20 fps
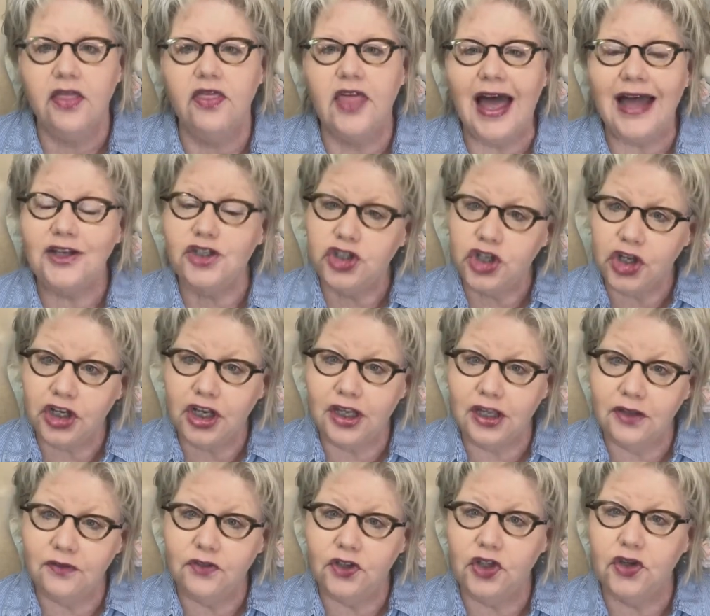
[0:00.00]
That should
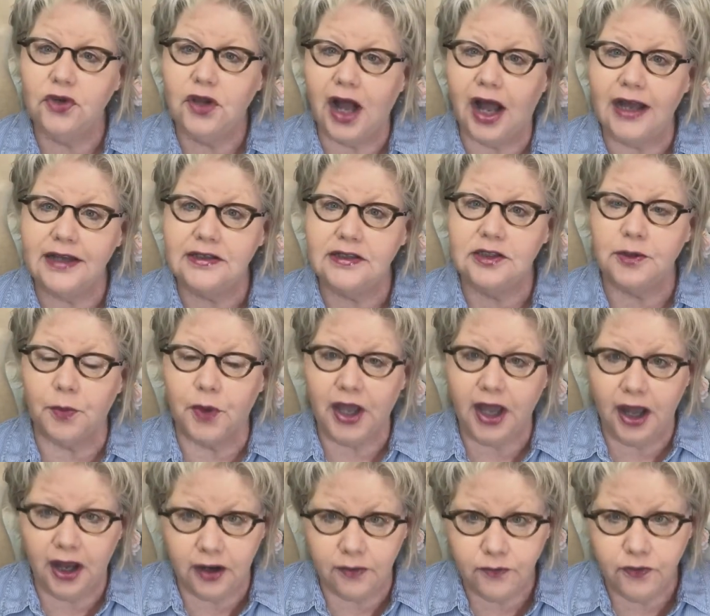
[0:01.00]
give you guys some
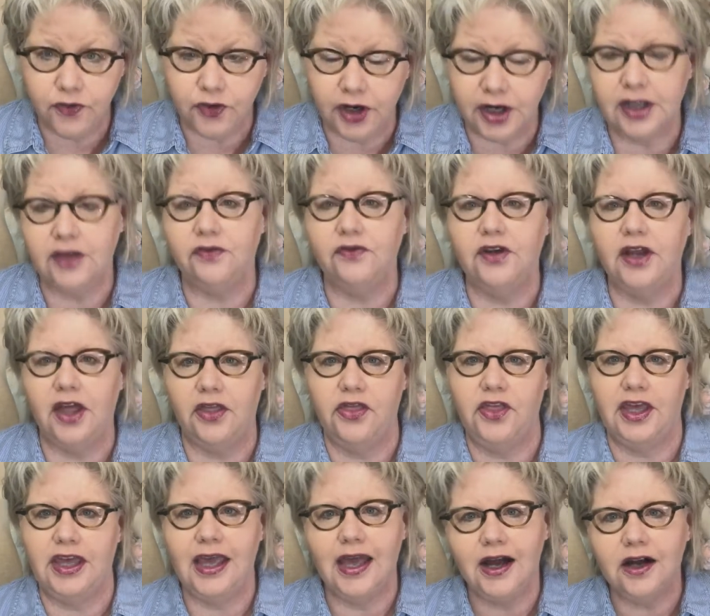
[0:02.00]
comfort, if
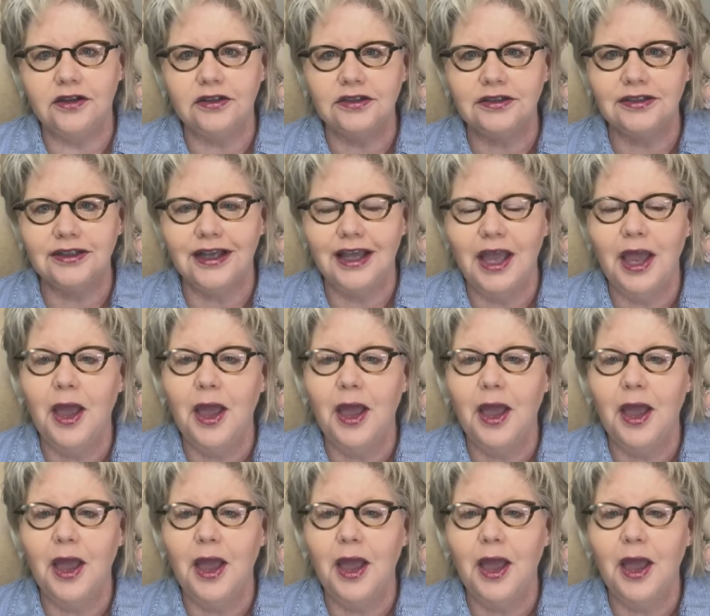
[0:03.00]
nothing else.